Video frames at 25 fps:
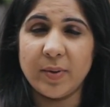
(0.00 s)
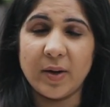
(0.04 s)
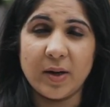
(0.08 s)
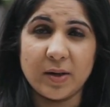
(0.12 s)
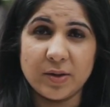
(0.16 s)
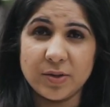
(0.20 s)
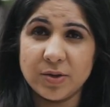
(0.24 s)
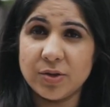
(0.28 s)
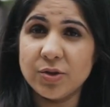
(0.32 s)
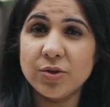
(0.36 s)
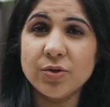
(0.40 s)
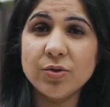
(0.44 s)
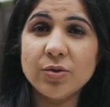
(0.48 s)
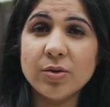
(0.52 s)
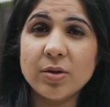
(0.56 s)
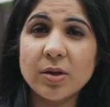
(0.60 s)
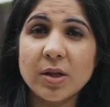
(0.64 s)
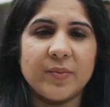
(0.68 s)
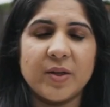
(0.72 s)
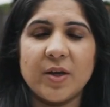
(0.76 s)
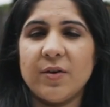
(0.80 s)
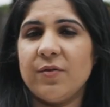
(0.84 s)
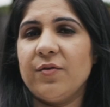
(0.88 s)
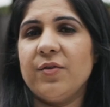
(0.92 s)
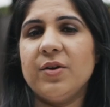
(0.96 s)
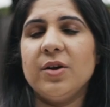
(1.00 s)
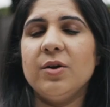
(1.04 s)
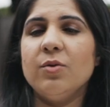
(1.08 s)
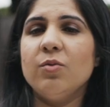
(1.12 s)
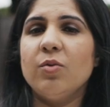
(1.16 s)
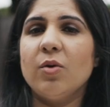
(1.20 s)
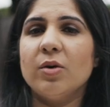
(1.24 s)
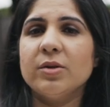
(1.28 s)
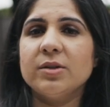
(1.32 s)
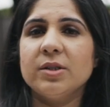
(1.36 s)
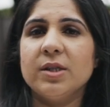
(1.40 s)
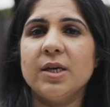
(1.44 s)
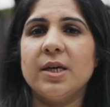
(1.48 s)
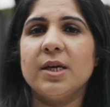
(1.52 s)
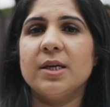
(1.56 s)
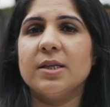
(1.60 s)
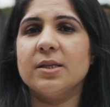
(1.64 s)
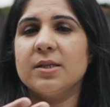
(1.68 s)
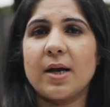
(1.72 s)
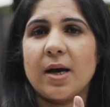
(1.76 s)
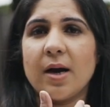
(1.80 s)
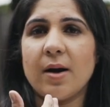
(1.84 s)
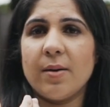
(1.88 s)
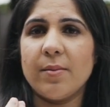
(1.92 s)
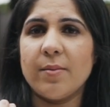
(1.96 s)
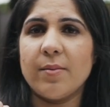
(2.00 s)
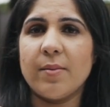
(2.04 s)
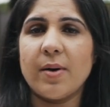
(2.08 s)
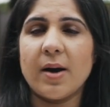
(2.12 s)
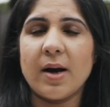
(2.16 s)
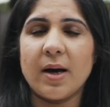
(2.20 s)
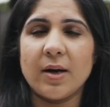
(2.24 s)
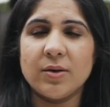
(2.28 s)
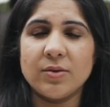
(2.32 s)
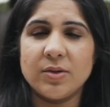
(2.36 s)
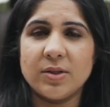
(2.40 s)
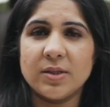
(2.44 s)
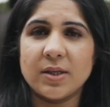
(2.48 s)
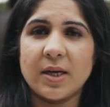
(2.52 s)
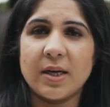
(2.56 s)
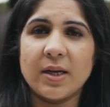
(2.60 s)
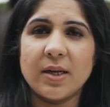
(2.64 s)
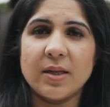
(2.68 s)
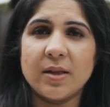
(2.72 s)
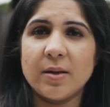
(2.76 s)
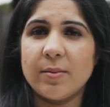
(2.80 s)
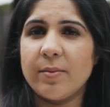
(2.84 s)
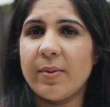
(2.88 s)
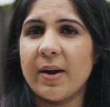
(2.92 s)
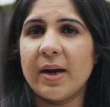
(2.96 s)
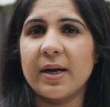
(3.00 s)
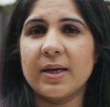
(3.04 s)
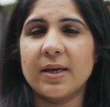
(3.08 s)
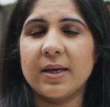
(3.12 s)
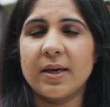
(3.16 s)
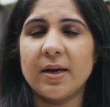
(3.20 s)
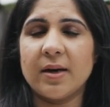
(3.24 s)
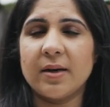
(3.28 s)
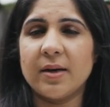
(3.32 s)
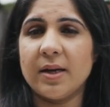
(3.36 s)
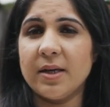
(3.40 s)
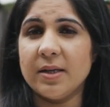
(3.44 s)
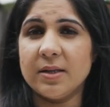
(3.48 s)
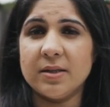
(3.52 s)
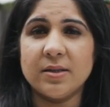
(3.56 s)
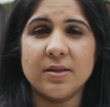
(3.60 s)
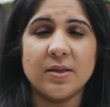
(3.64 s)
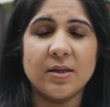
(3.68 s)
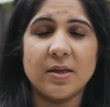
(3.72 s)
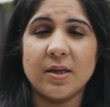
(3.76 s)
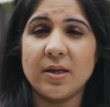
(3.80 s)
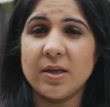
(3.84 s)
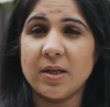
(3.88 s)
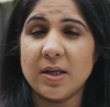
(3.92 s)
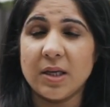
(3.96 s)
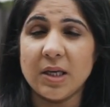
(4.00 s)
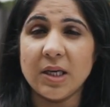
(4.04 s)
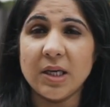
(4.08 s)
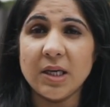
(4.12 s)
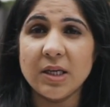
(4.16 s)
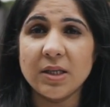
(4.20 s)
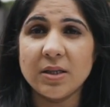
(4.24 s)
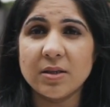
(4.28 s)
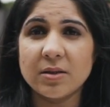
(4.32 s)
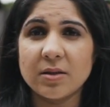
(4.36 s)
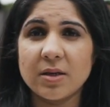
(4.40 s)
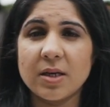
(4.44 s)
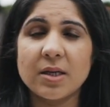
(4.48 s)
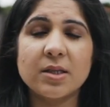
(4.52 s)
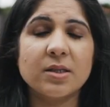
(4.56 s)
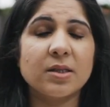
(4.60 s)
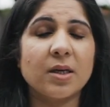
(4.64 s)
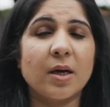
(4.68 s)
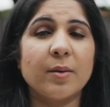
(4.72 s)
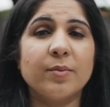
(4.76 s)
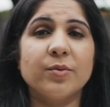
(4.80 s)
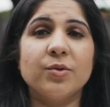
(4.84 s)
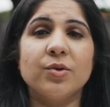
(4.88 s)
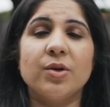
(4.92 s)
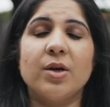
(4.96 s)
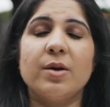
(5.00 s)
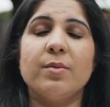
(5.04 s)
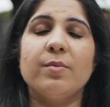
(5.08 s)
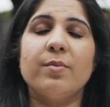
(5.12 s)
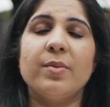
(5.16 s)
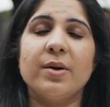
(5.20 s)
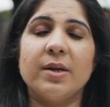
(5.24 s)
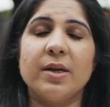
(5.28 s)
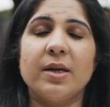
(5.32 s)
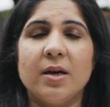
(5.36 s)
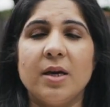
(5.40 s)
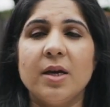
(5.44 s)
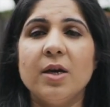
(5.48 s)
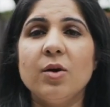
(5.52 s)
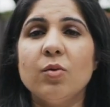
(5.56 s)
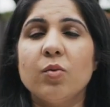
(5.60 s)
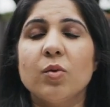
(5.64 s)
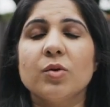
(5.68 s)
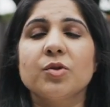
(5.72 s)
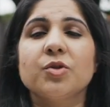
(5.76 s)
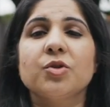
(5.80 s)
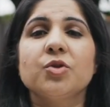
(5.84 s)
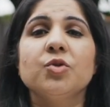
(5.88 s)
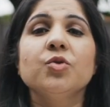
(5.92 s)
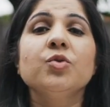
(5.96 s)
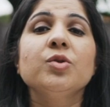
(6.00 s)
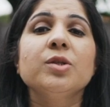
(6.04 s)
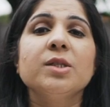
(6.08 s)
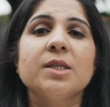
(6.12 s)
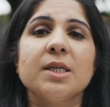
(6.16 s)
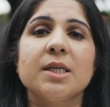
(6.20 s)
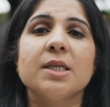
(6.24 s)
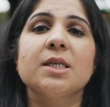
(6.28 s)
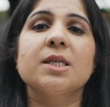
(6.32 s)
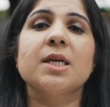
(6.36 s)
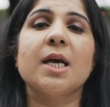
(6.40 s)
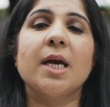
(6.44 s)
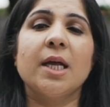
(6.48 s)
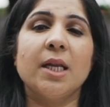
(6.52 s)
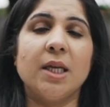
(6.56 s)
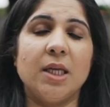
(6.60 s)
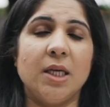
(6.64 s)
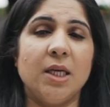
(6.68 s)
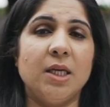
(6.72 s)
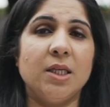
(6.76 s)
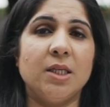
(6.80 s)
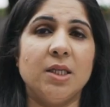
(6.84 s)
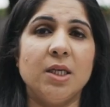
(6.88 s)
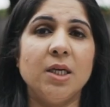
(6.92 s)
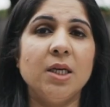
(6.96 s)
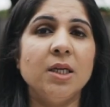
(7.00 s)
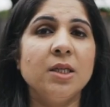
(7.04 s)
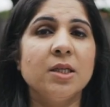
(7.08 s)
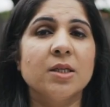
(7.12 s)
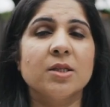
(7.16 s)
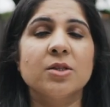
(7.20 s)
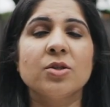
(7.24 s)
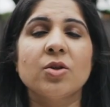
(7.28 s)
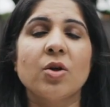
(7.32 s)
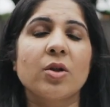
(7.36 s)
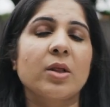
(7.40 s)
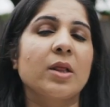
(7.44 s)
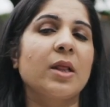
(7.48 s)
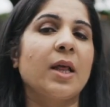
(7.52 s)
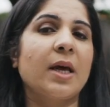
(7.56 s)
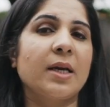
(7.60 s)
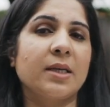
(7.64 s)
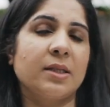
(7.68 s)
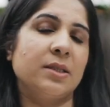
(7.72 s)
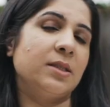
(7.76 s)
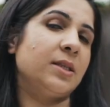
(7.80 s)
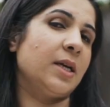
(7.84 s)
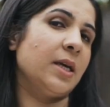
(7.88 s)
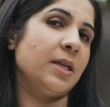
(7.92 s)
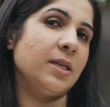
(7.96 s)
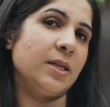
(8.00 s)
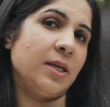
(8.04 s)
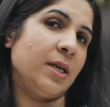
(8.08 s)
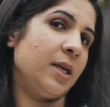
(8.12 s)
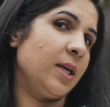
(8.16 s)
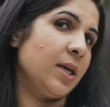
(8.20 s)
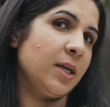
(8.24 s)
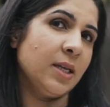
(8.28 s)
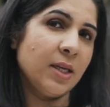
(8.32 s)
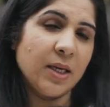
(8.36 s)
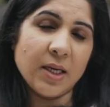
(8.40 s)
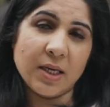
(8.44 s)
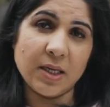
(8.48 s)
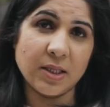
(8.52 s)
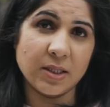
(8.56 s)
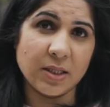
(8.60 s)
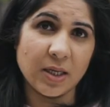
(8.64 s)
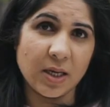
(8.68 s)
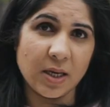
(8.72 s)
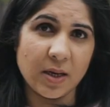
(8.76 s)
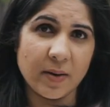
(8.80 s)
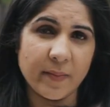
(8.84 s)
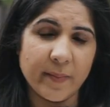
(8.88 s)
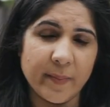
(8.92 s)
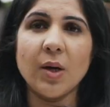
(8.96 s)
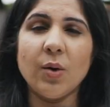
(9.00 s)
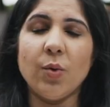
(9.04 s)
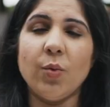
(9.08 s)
bar stool. If he wants, he can come outside in the backyard and sit and eat. It's up to him, but he wants to sit and eat. He does not like standing and eating.